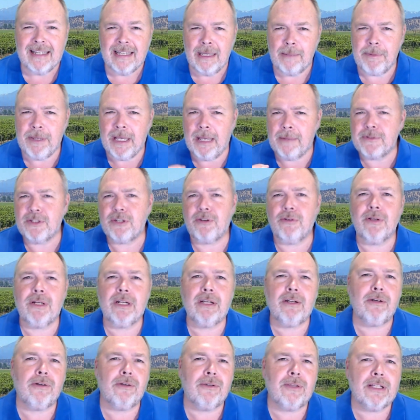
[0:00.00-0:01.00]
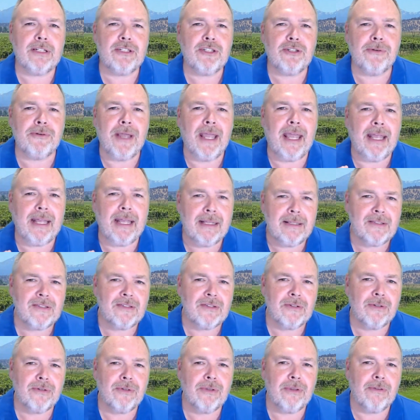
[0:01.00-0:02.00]
it becomes critical that you
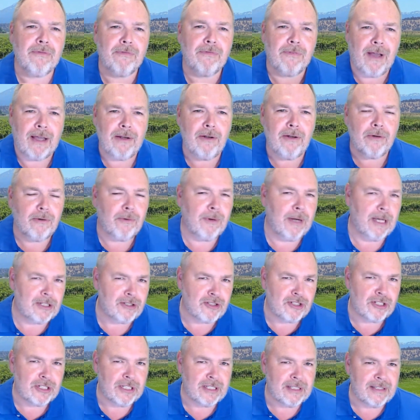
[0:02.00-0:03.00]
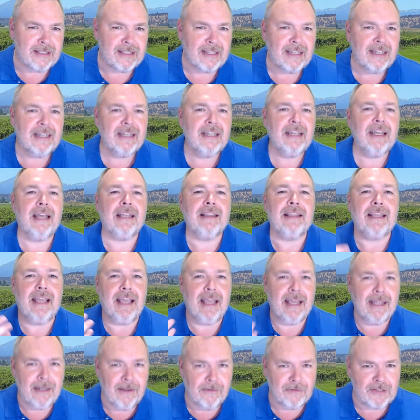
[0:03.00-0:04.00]
answer the final questions at the
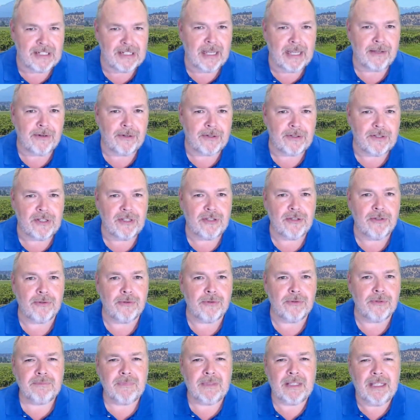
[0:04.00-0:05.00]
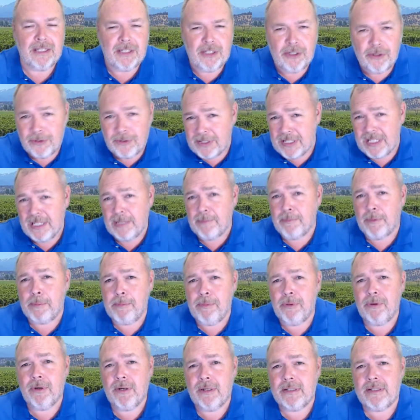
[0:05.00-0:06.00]
end of Standard 2 in your team
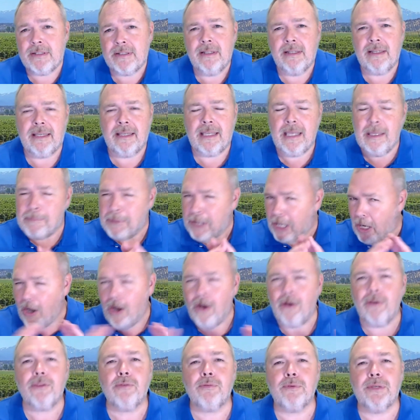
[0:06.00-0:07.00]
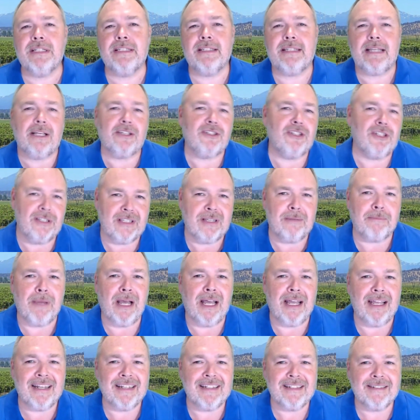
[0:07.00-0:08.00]
report, keeping all three sections in
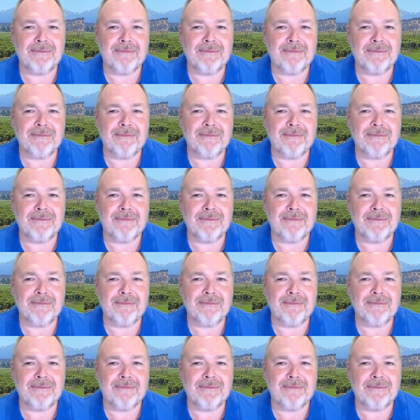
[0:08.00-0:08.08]
mind.